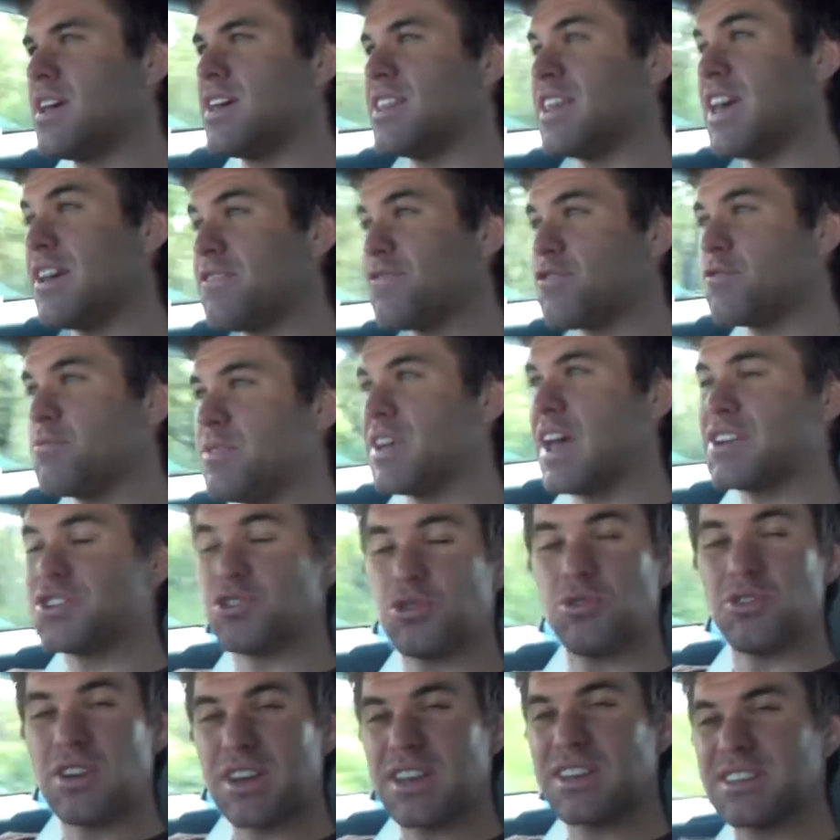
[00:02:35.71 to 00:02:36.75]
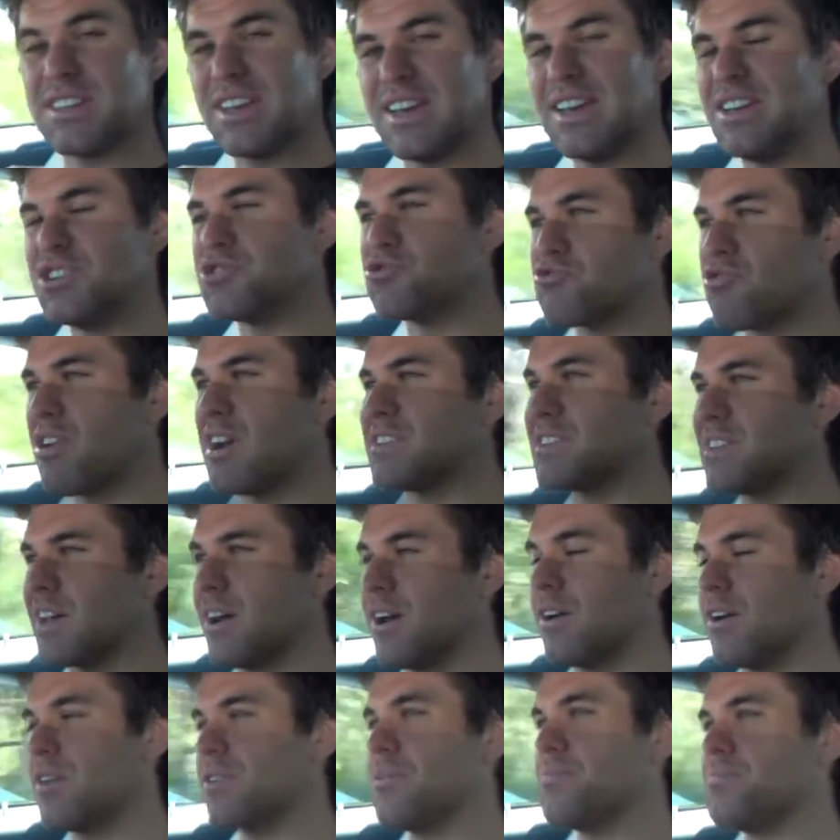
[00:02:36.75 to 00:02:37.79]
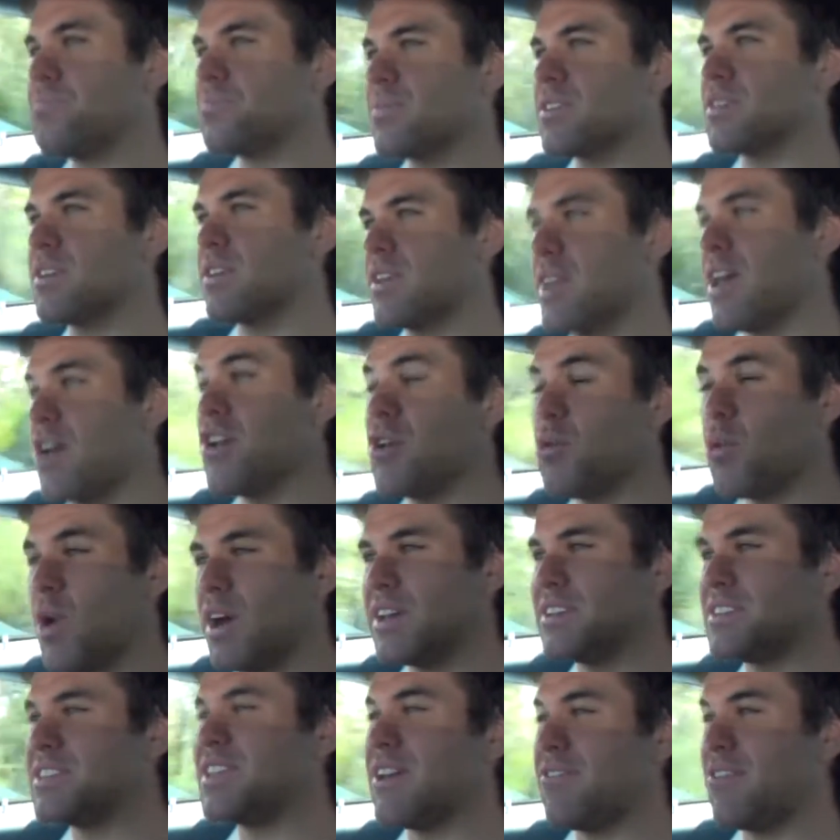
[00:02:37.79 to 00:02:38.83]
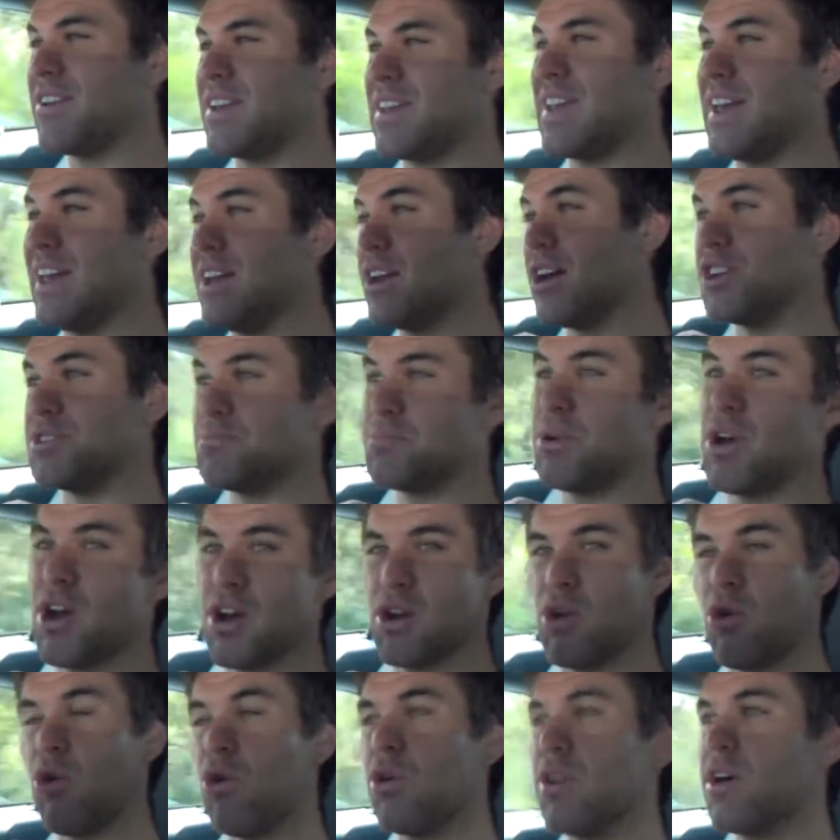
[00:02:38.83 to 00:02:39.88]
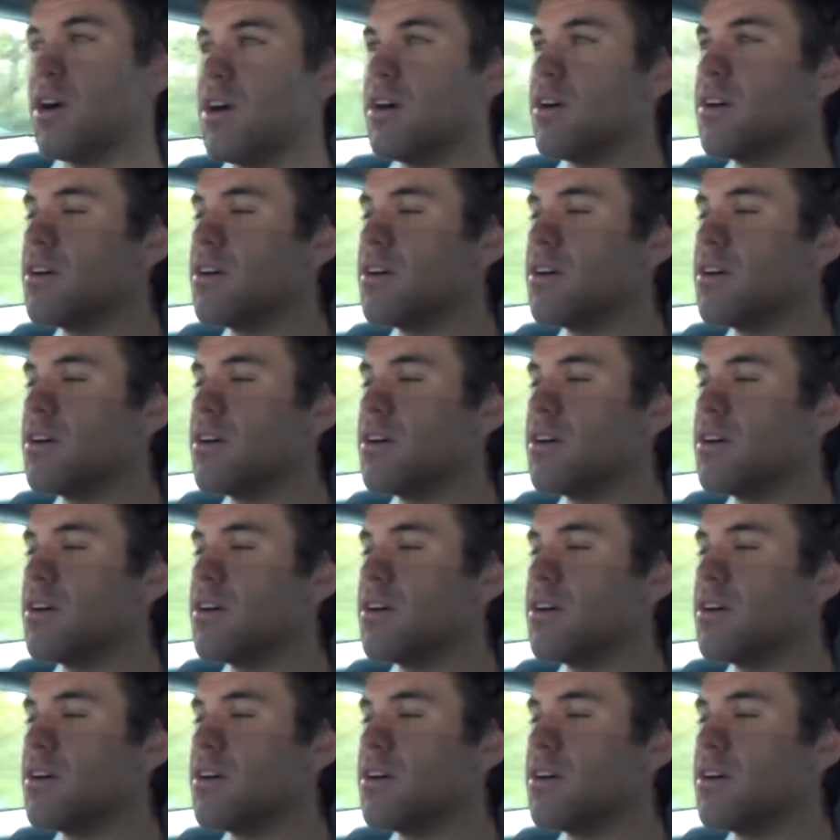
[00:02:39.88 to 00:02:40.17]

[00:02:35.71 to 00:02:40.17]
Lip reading: They're from the actual Exige Racer and they only weigh 7 kilos per corner.